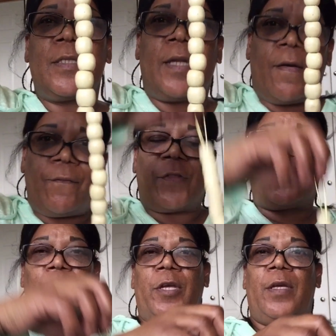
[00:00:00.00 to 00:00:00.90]
is enough for
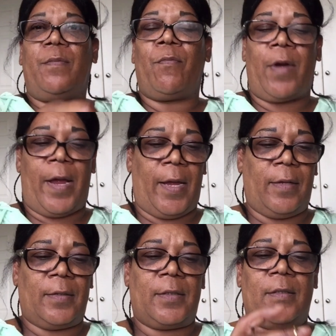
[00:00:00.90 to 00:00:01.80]
3
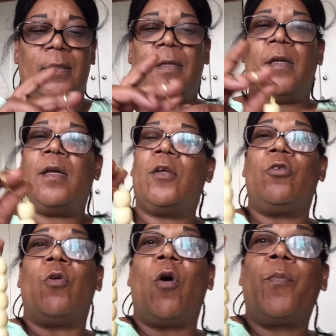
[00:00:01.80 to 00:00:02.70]
braids.
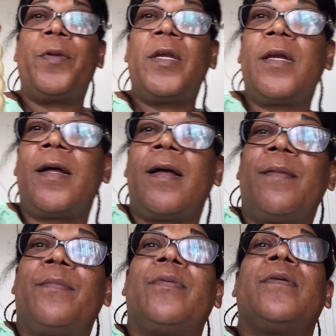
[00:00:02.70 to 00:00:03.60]
You open it
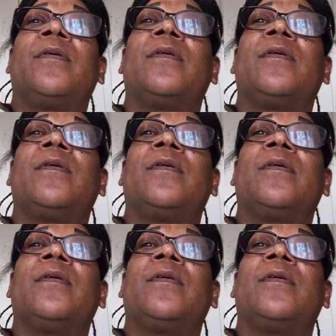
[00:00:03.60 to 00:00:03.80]
up.